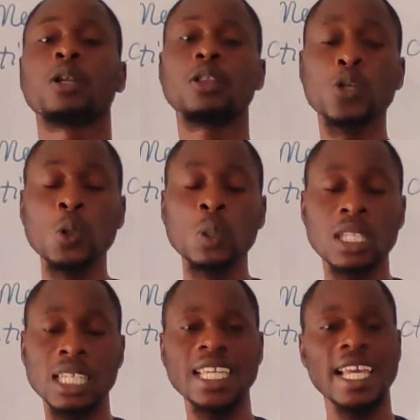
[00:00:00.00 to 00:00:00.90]
through
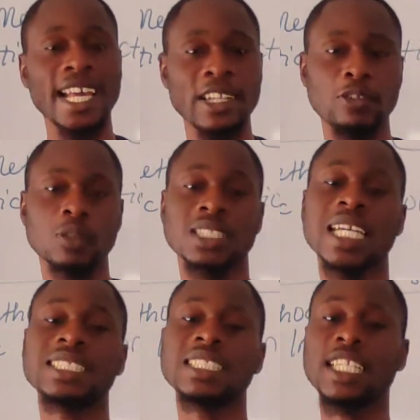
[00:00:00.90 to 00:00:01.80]
the
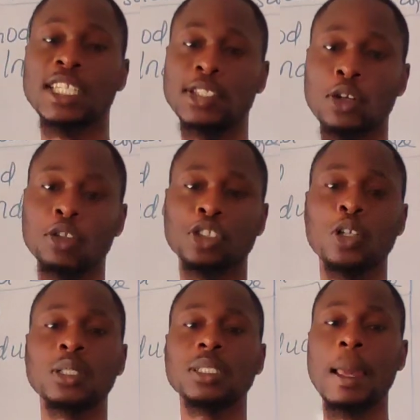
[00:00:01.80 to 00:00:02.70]
electrostatic
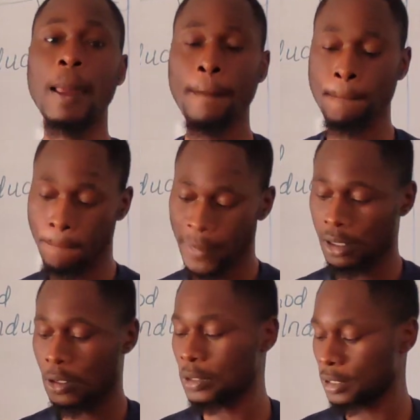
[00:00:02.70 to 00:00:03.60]
induction
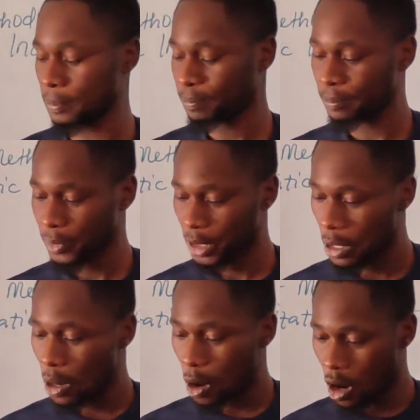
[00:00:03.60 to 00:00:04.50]
method.
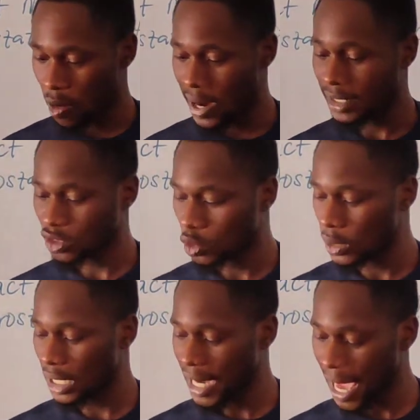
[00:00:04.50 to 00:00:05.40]
All right,
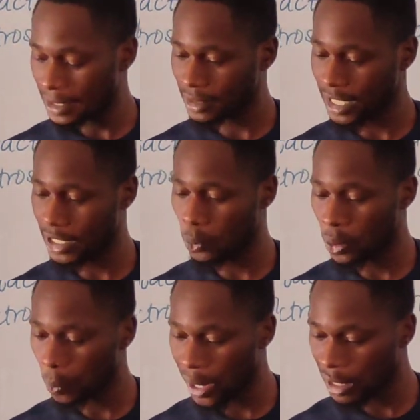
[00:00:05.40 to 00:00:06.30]
so the next thing
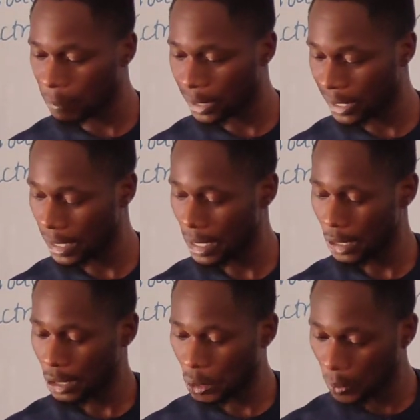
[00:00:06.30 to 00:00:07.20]
we will be
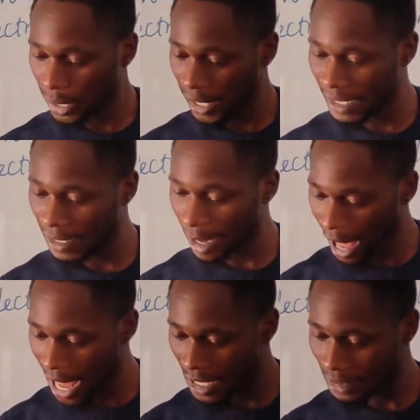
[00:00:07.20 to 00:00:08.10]
looking
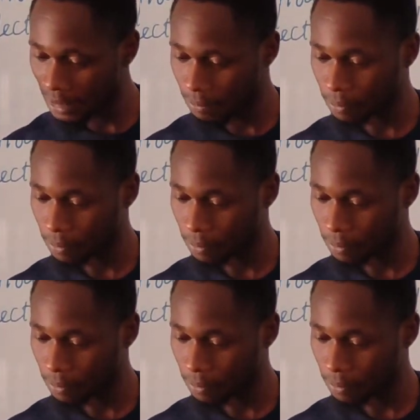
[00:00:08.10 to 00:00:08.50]
at